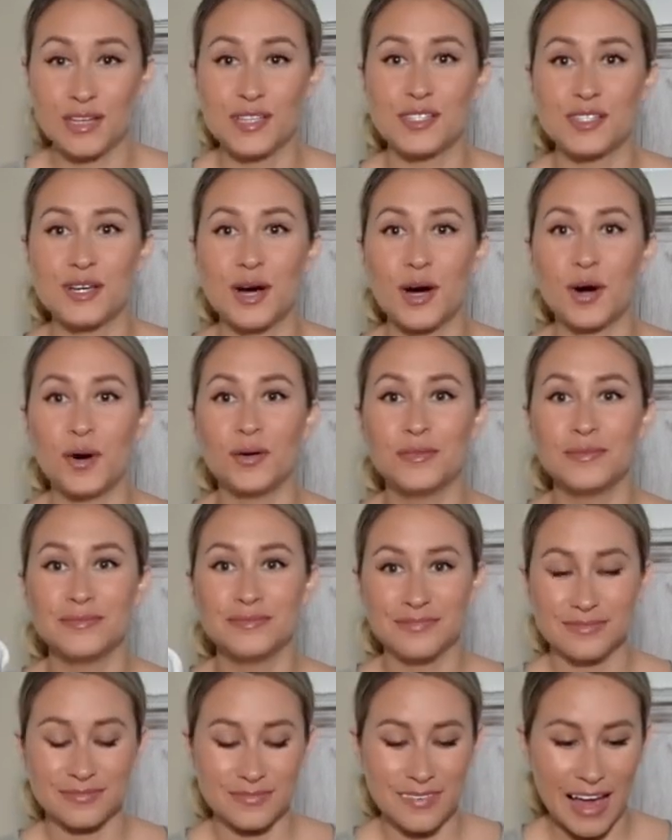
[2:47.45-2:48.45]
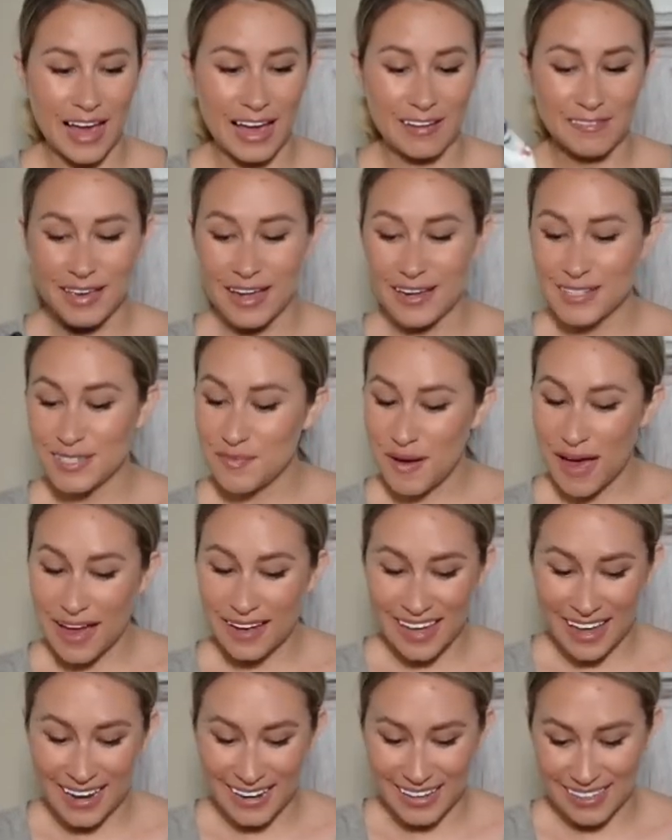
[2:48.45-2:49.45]
So I've yet to
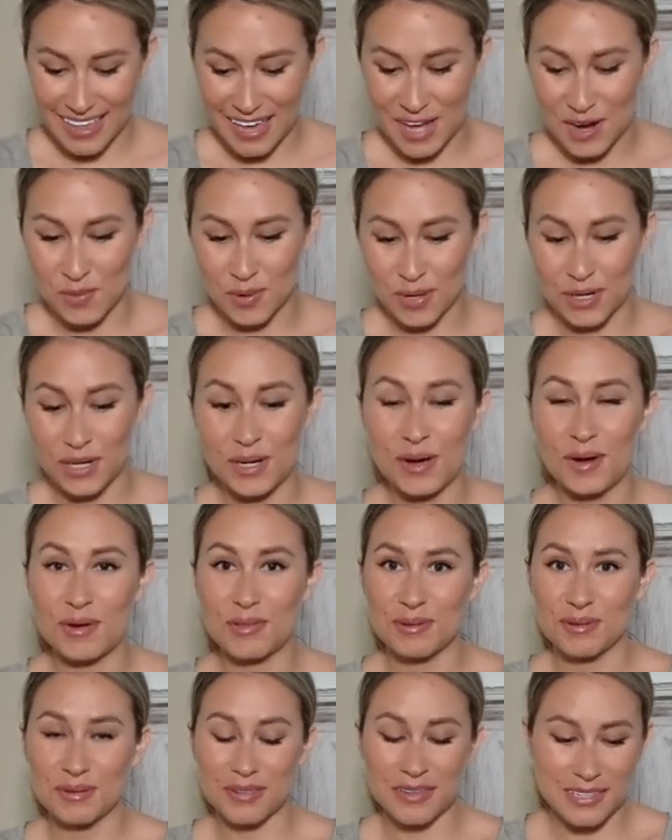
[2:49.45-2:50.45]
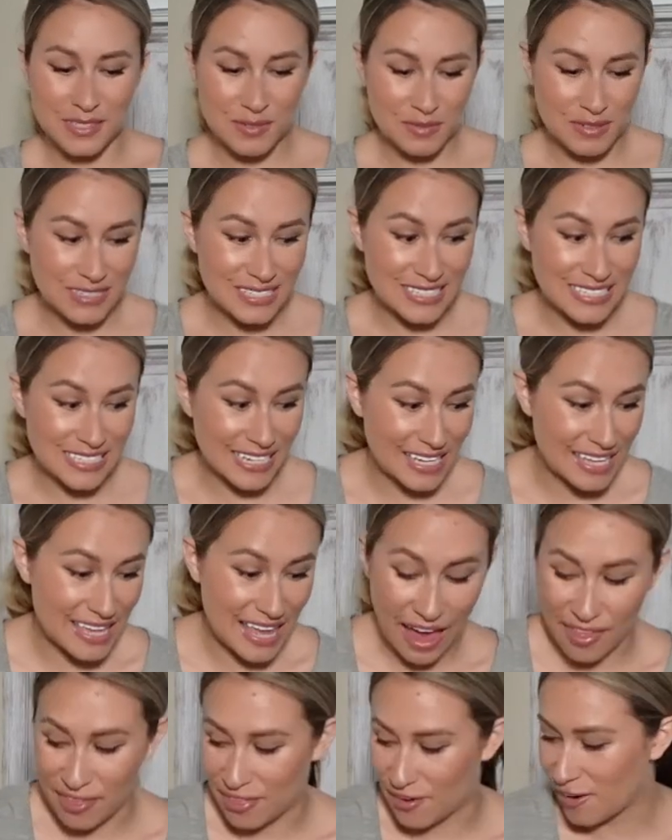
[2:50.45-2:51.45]
pack anything, and we're gonna go through these ones
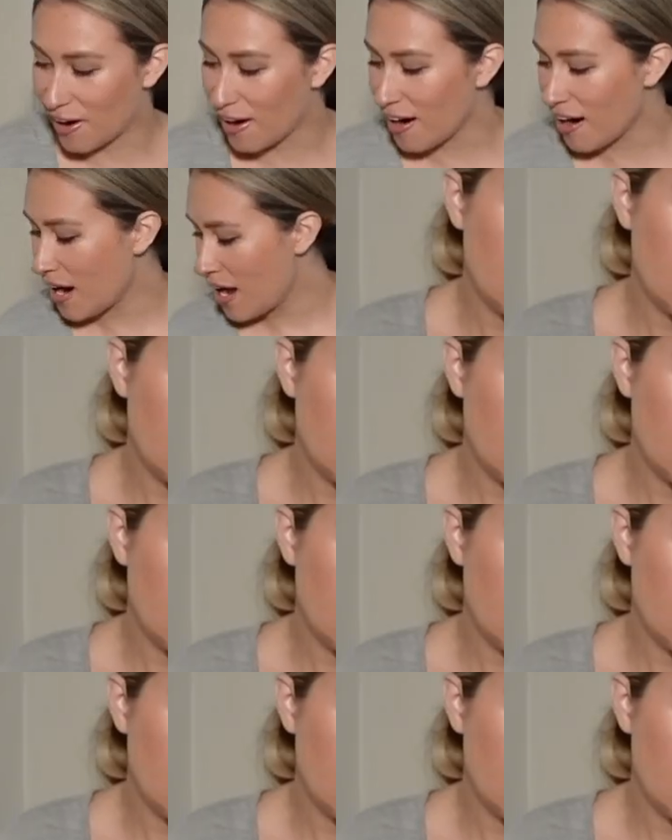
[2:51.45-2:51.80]
together.